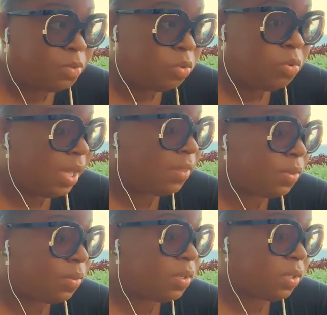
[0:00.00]
you get
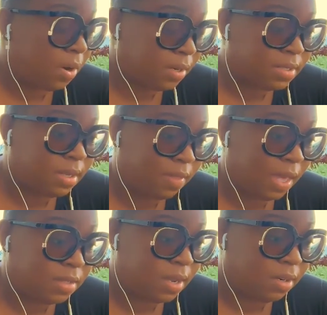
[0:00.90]
through the darkness of
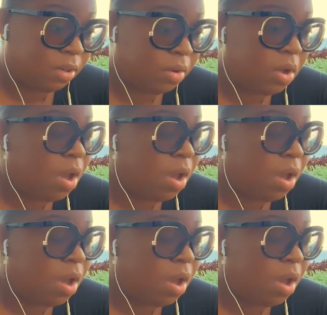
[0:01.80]
that tunnel.